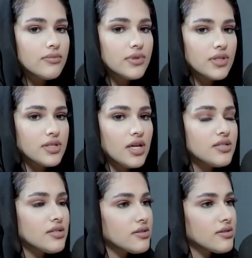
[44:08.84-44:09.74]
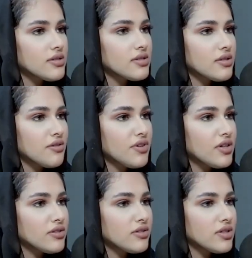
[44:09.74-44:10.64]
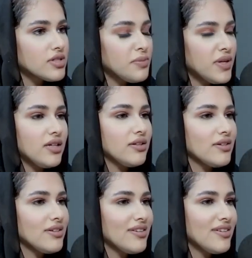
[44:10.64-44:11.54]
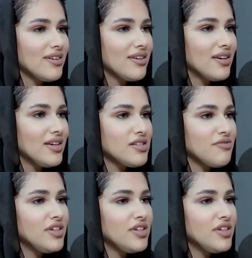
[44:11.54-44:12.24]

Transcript: Success is difficult to explain. It's a